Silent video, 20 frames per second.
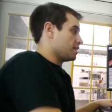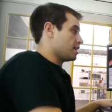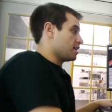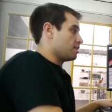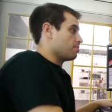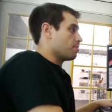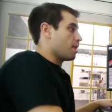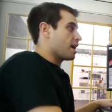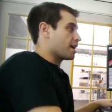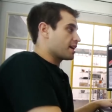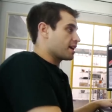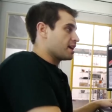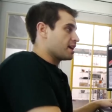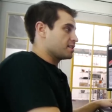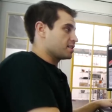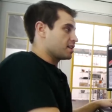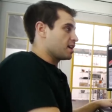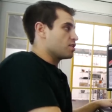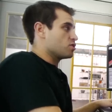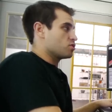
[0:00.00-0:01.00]
then in my
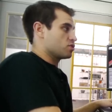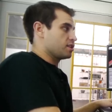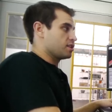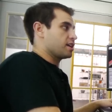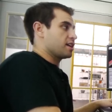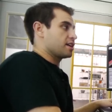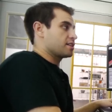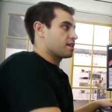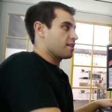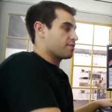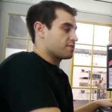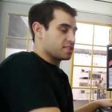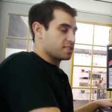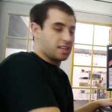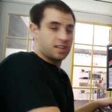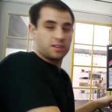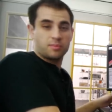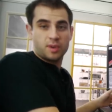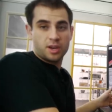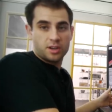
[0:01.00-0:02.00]
case, I usually like to have a
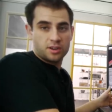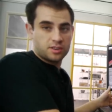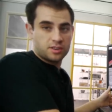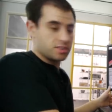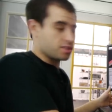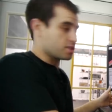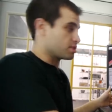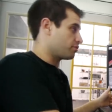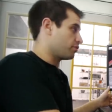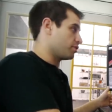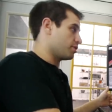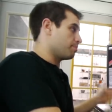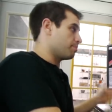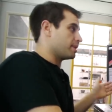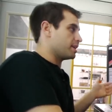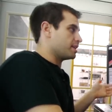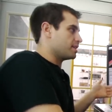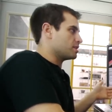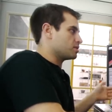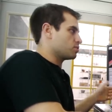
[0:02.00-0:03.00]
second monitor just for the
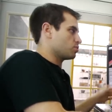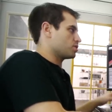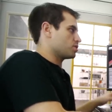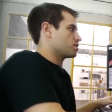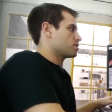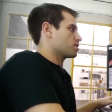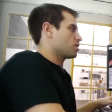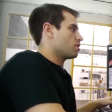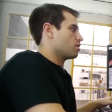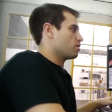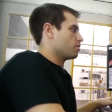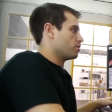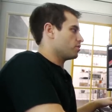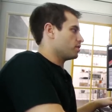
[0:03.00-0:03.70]
bins, which is all